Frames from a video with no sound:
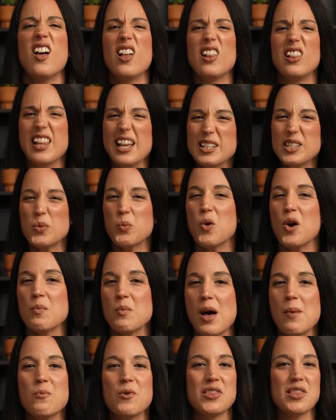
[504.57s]
Let's warm
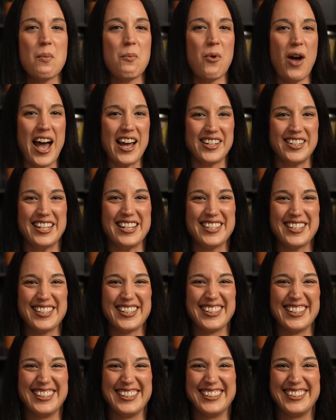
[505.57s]
up with a
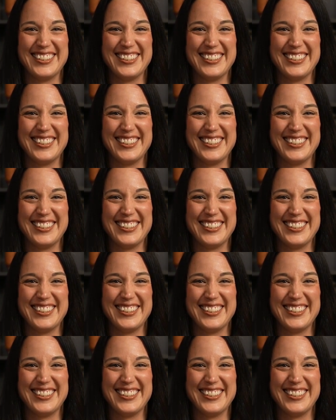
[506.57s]
practice.